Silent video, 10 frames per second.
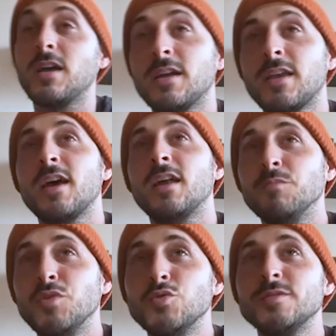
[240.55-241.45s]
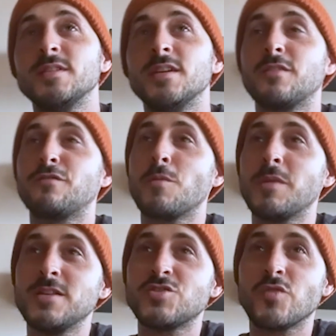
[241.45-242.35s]
again, music from
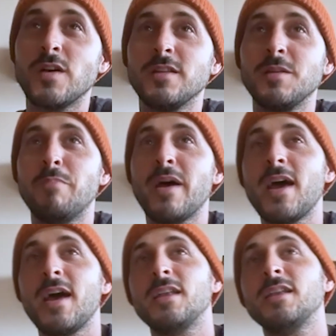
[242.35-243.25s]
an Israeli band.